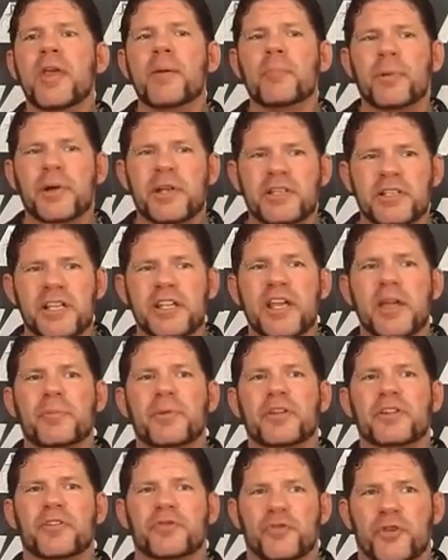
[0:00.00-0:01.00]
But
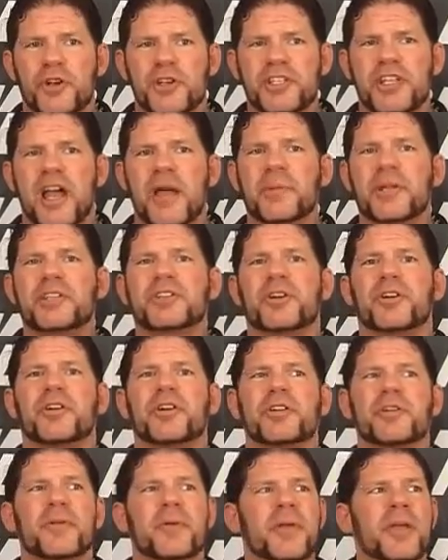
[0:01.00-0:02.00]
the first time he
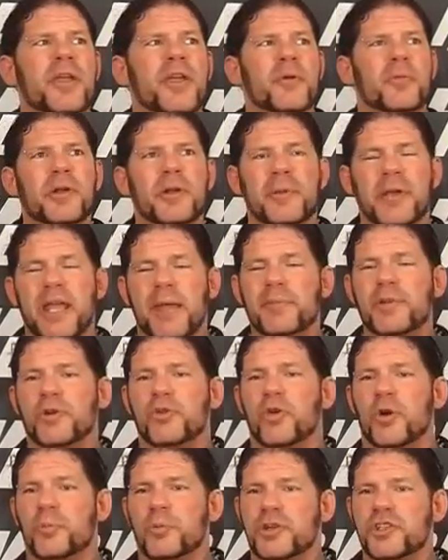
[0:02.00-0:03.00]
turned, when he became the
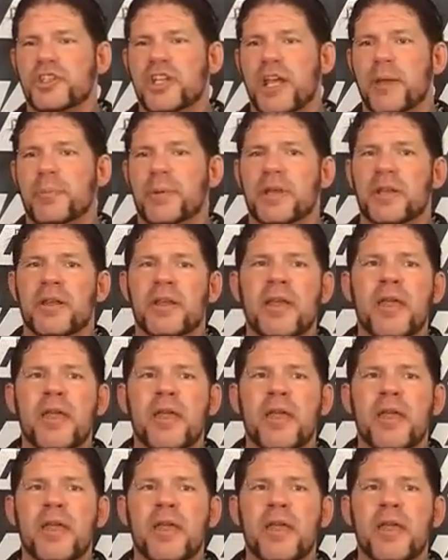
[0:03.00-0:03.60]
corporate champion.